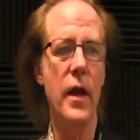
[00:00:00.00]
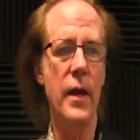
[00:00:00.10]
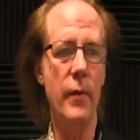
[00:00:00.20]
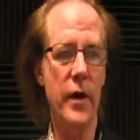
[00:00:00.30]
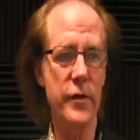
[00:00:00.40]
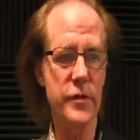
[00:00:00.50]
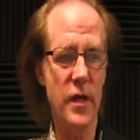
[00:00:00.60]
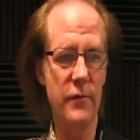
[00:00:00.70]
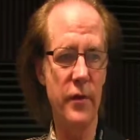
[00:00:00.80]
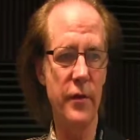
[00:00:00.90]
A minor
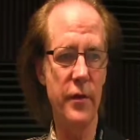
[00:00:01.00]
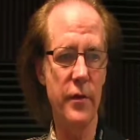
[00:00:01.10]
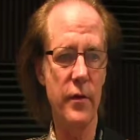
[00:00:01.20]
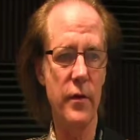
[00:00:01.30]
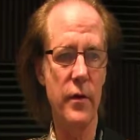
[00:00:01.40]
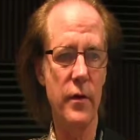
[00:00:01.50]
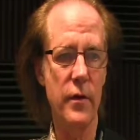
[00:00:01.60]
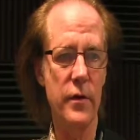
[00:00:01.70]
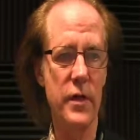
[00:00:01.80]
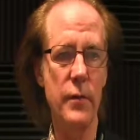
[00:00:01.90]

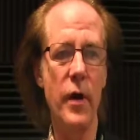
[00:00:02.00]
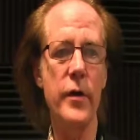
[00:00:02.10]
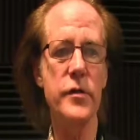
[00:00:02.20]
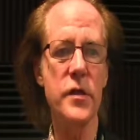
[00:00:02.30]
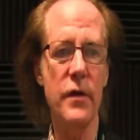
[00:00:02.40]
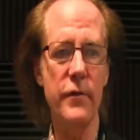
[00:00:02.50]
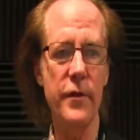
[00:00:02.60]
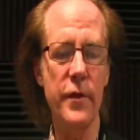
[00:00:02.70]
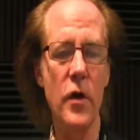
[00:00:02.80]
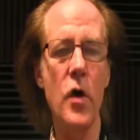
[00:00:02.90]
seventh, D minor
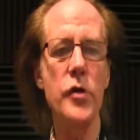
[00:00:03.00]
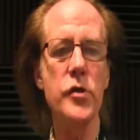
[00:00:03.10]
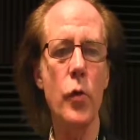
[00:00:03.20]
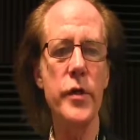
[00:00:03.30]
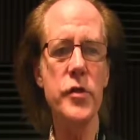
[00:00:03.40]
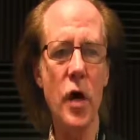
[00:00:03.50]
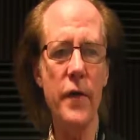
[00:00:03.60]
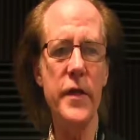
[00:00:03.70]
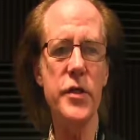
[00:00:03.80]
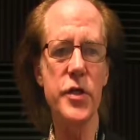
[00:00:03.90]
seventh. So we saw
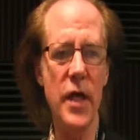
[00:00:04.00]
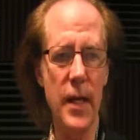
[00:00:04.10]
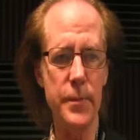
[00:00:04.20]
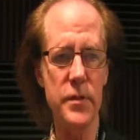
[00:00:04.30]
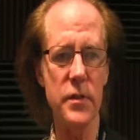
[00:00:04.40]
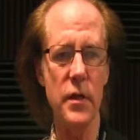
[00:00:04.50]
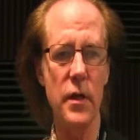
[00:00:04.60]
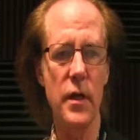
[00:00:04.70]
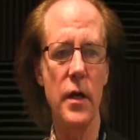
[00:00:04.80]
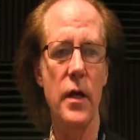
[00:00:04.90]
these shapes
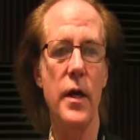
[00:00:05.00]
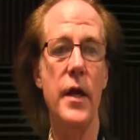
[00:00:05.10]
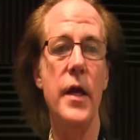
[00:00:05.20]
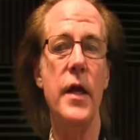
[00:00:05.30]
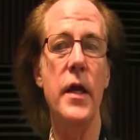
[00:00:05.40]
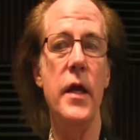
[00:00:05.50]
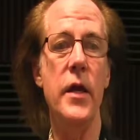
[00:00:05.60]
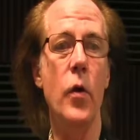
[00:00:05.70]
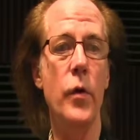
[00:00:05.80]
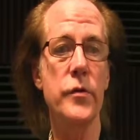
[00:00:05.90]

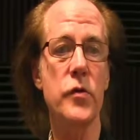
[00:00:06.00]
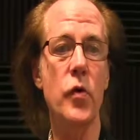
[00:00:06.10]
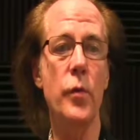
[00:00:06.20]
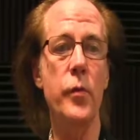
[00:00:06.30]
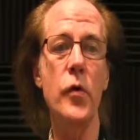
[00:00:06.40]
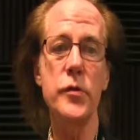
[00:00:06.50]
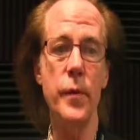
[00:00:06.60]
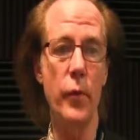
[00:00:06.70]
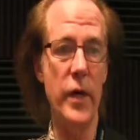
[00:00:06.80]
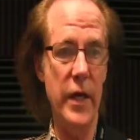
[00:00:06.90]
in old school blues,
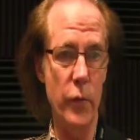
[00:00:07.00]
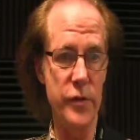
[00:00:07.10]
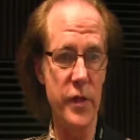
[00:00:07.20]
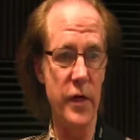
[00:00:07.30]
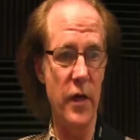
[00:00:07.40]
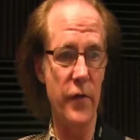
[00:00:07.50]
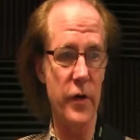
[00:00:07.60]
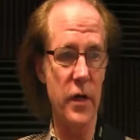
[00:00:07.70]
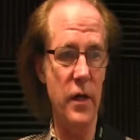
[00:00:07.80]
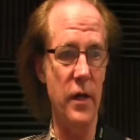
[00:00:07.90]
but it was in another
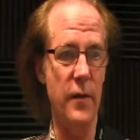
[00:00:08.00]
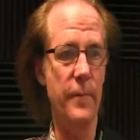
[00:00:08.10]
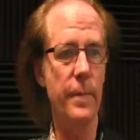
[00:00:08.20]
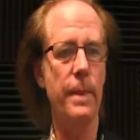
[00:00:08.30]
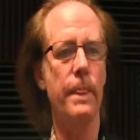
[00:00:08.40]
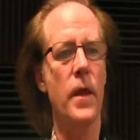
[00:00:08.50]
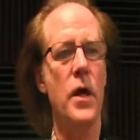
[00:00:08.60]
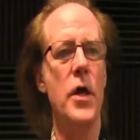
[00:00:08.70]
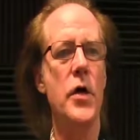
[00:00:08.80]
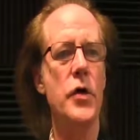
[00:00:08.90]
key.
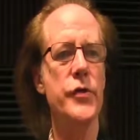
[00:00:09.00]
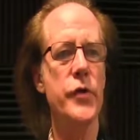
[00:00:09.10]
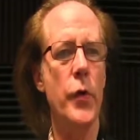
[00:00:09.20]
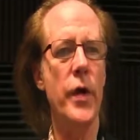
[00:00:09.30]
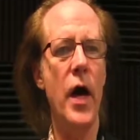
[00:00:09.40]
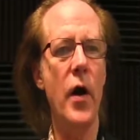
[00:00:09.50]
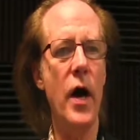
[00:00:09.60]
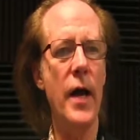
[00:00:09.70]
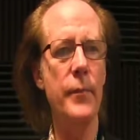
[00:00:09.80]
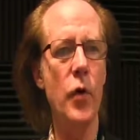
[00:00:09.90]
So now
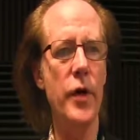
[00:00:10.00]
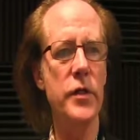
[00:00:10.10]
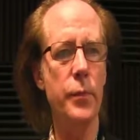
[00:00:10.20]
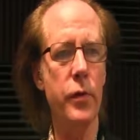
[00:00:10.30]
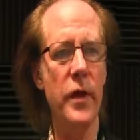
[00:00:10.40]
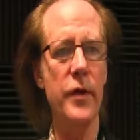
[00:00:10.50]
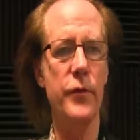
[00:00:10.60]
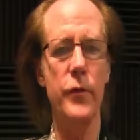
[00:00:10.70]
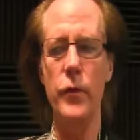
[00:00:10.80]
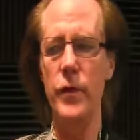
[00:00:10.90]
I'm going to play
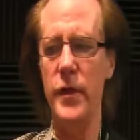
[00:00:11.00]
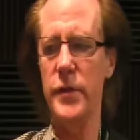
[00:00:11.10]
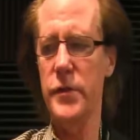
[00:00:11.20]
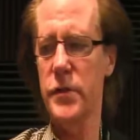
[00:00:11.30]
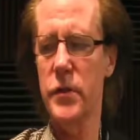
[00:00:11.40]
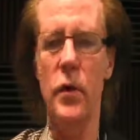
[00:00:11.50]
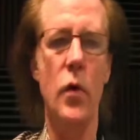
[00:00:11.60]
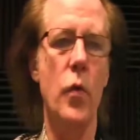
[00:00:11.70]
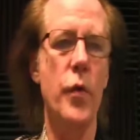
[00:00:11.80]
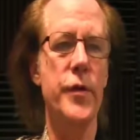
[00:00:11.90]
through this
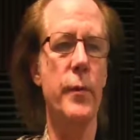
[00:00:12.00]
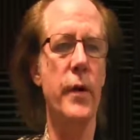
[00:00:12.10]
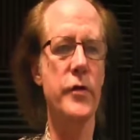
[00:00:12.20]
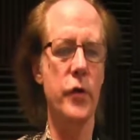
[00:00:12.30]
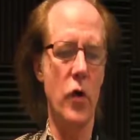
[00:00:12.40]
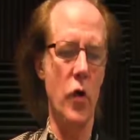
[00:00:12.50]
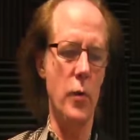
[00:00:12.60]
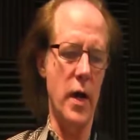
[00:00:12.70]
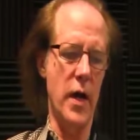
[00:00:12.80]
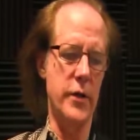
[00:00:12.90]
with the
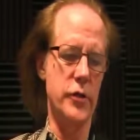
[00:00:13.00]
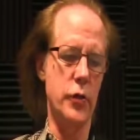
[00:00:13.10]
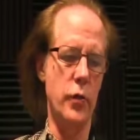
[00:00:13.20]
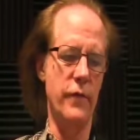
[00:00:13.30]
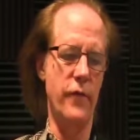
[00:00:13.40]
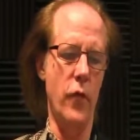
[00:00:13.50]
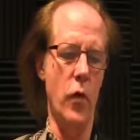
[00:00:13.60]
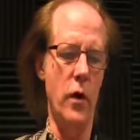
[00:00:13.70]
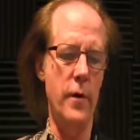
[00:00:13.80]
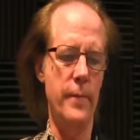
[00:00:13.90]
metronome on 2 and
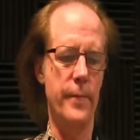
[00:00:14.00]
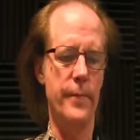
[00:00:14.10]
4.